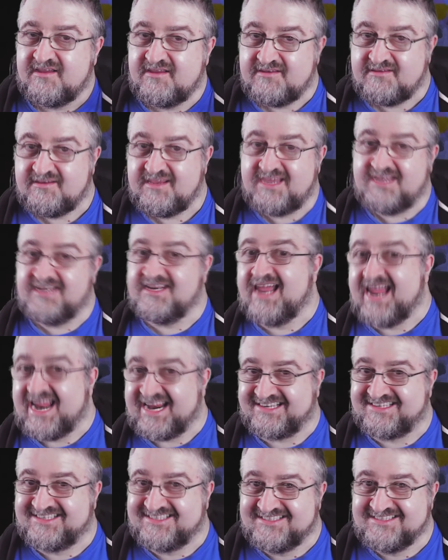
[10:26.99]
He could
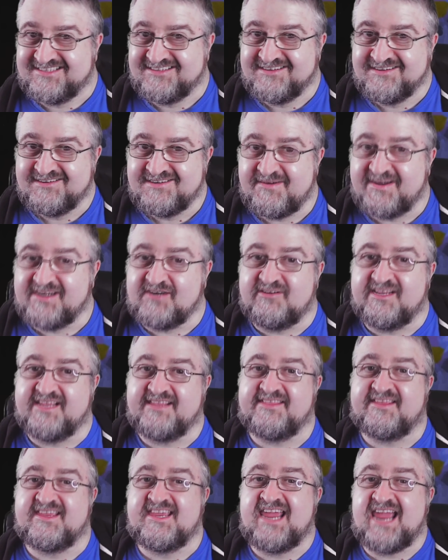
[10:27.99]
act. You might not like
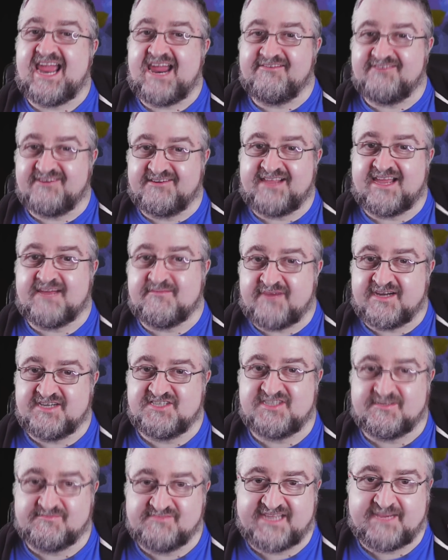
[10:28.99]
the character that much
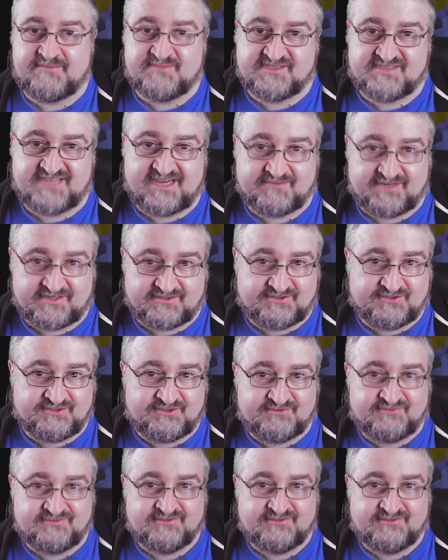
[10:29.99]
sometimes in Terminator 2,